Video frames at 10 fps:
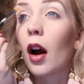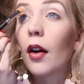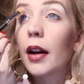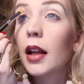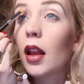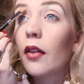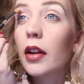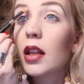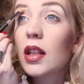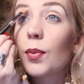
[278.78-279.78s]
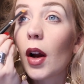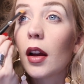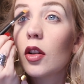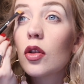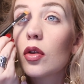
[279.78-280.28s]
I'm already loving this
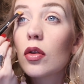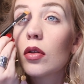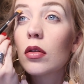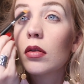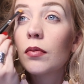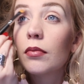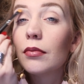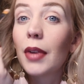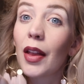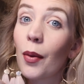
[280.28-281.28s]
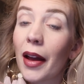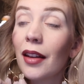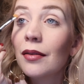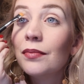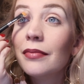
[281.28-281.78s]
brush, by the way.